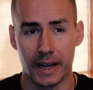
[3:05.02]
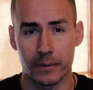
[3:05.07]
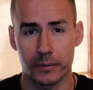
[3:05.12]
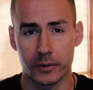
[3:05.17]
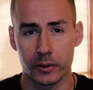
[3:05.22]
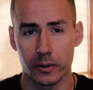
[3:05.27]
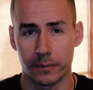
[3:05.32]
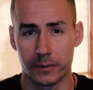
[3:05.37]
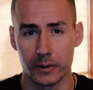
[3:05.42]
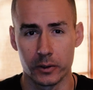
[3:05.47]

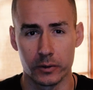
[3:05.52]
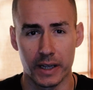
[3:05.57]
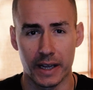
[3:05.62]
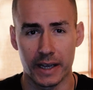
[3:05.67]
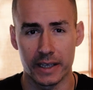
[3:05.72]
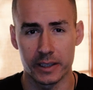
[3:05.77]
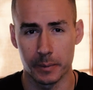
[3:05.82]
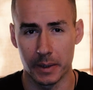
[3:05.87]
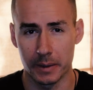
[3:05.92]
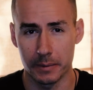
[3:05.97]
after a few
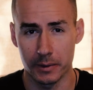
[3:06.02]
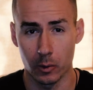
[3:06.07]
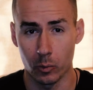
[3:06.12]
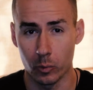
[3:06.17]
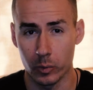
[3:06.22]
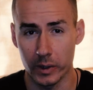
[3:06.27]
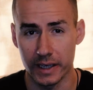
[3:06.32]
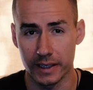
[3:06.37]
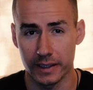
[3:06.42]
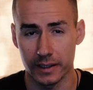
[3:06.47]
days, maybe a
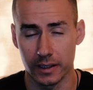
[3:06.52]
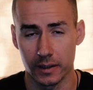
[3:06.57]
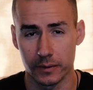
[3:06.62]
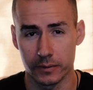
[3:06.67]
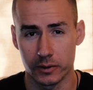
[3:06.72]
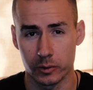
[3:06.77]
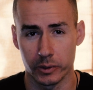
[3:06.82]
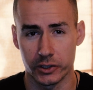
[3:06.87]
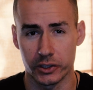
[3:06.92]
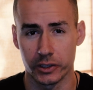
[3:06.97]
week
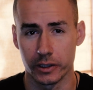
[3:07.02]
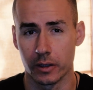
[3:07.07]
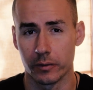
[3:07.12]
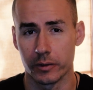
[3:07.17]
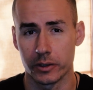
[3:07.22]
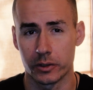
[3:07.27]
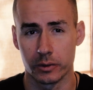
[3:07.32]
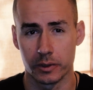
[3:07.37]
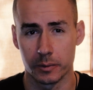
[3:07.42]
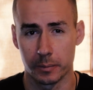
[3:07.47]
of switching
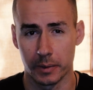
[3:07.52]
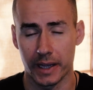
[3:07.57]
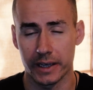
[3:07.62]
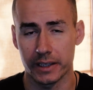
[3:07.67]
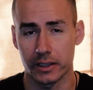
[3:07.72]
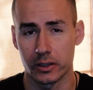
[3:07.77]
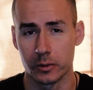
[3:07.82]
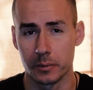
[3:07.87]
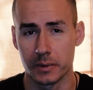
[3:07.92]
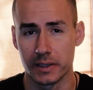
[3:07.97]
over to his
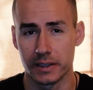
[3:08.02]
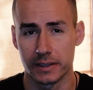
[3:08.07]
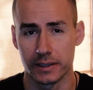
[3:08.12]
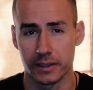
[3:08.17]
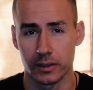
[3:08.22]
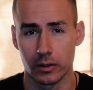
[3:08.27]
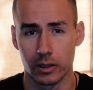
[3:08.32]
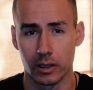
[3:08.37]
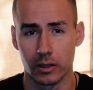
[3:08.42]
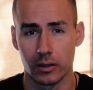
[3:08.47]
black cumin
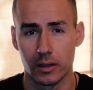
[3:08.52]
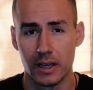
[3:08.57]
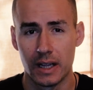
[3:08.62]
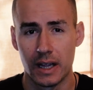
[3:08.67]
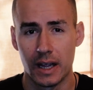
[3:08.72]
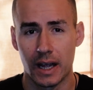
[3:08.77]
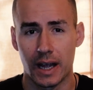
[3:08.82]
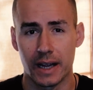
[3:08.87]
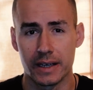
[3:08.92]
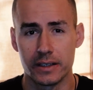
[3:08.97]
seed oil,
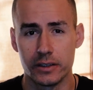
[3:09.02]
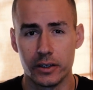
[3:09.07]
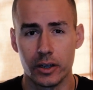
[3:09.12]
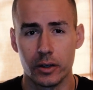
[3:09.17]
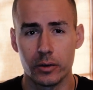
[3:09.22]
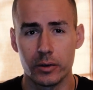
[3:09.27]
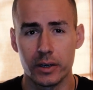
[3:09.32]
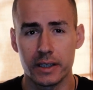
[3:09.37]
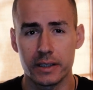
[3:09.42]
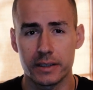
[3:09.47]
I
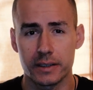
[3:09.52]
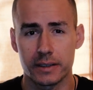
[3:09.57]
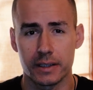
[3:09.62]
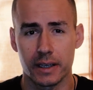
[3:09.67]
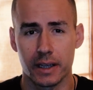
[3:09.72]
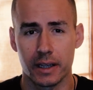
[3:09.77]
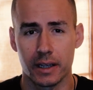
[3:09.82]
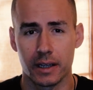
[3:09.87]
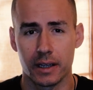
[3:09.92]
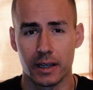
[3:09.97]

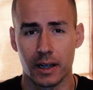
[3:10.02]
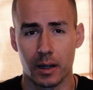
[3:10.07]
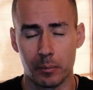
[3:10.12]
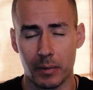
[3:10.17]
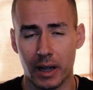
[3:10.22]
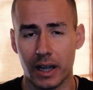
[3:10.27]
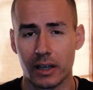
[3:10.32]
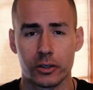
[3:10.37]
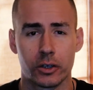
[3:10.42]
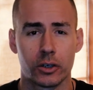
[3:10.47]
noticed a
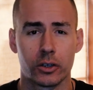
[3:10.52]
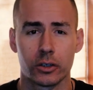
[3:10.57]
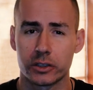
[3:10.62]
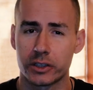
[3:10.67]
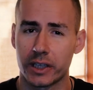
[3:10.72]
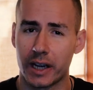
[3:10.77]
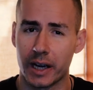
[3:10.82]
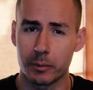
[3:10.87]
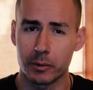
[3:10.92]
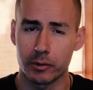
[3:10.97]
mild
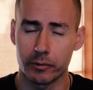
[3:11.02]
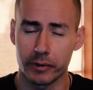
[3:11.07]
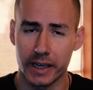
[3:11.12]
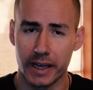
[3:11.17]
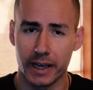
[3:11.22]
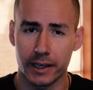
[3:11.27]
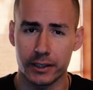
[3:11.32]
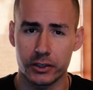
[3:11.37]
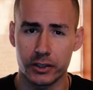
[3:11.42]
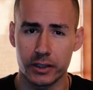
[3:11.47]
Herxheimer
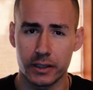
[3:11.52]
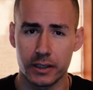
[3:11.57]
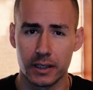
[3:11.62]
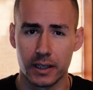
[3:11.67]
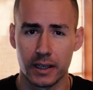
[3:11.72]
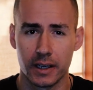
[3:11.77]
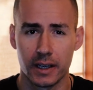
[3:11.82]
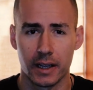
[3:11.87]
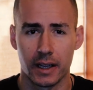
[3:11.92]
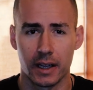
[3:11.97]
reaction.
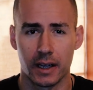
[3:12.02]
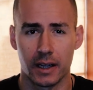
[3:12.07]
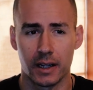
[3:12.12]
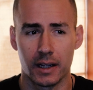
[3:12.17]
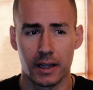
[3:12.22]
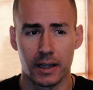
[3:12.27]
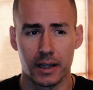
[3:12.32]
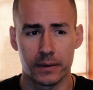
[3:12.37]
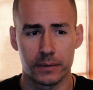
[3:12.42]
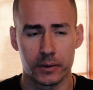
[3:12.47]

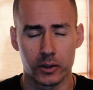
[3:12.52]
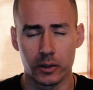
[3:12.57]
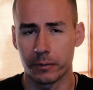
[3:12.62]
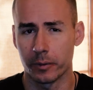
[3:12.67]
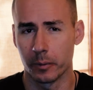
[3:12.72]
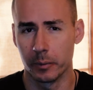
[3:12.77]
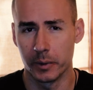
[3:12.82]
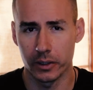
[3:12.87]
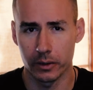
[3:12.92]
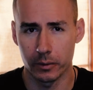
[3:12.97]
If you're
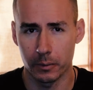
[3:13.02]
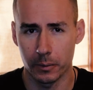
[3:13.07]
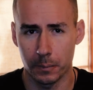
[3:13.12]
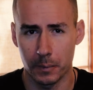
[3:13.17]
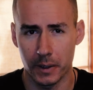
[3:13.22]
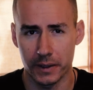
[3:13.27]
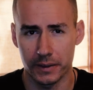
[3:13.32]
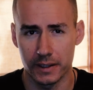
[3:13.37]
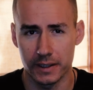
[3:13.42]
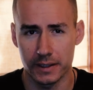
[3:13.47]
unfamiliar with
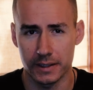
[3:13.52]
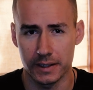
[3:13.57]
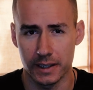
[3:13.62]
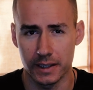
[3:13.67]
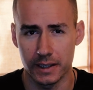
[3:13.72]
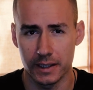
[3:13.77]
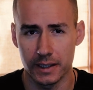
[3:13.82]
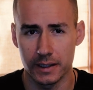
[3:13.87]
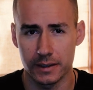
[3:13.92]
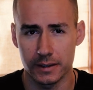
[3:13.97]
what this
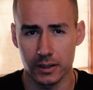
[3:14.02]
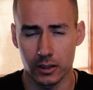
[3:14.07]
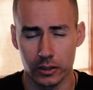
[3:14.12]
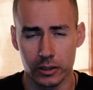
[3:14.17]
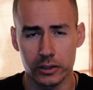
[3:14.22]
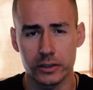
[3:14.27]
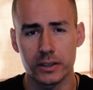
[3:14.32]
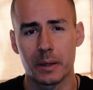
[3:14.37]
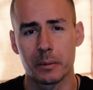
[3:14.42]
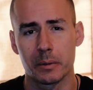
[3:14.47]
is, a
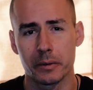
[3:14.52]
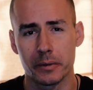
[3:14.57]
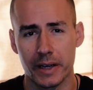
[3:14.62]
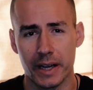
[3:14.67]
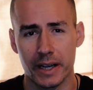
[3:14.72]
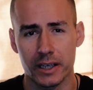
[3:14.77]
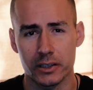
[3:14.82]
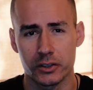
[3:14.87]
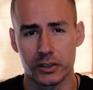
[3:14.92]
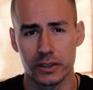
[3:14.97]
Herxheimer
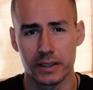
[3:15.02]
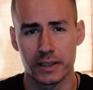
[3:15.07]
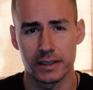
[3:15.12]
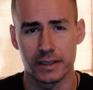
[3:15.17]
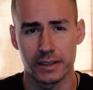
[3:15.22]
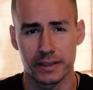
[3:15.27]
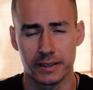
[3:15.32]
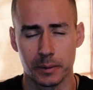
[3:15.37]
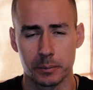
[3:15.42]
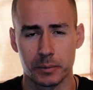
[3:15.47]
reaction
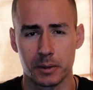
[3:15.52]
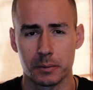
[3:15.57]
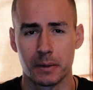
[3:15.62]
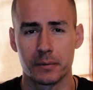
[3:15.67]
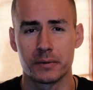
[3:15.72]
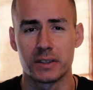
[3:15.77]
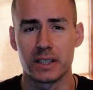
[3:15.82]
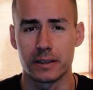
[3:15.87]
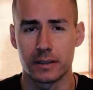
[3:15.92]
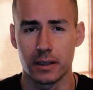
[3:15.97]
is a symptom
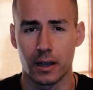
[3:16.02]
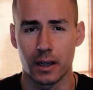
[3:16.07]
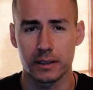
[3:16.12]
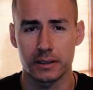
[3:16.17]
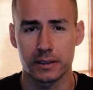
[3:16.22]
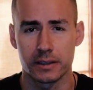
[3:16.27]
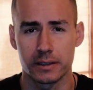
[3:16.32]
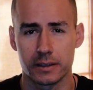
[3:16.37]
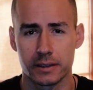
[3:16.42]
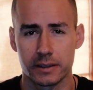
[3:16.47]
of detox.
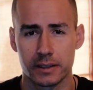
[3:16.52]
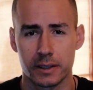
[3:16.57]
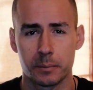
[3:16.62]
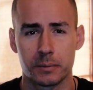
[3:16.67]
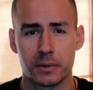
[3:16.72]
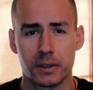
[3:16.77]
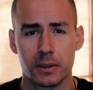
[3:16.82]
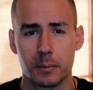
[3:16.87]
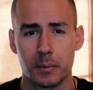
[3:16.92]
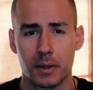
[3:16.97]
It's a
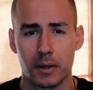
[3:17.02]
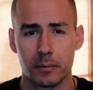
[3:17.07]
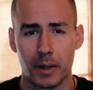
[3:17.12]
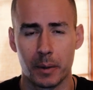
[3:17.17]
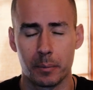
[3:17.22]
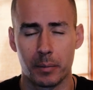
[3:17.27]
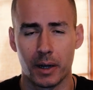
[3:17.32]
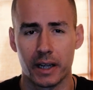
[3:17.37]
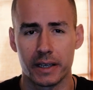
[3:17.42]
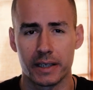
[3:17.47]
symptom of
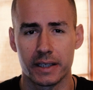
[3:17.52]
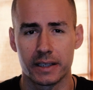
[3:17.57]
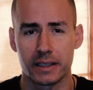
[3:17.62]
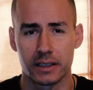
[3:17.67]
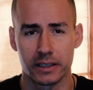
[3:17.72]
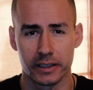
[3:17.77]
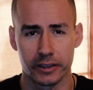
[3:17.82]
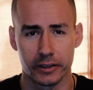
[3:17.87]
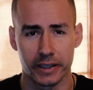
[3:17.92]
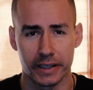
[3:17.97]
my body
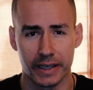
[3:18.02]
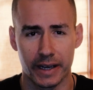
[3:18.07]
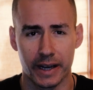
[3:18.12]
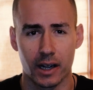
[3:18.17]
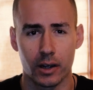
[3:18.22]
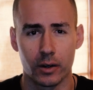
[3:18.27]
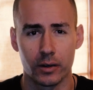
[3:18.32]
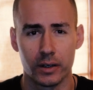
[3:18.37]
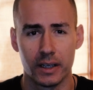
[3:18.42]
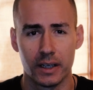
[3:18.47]
clearing
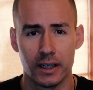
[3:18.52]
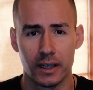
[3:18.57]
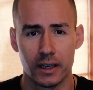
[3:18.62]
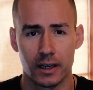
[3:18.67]
out